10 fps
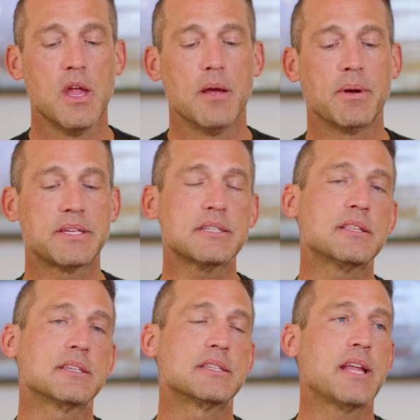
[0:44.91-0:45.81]
But he says that the
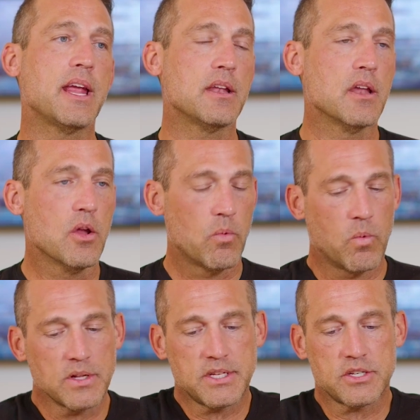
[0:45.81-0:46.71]
state,
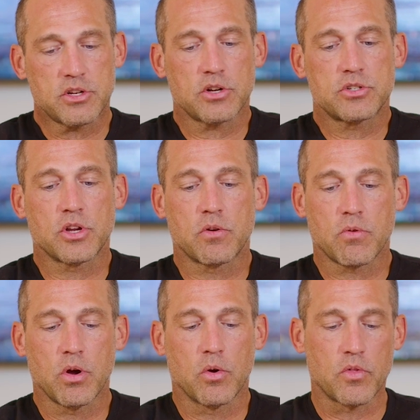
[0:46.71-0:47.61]
once it starts to
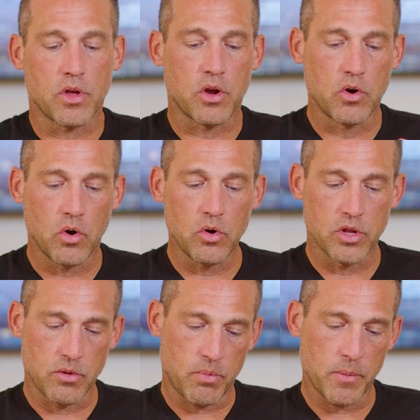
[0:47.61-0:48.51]
grow, the goal and
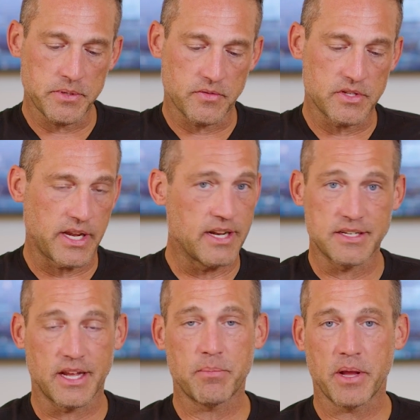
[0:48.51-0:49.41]
the purpose of the state is to
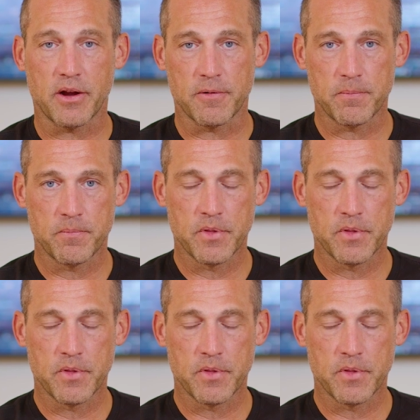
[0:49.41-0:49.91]
get bigger.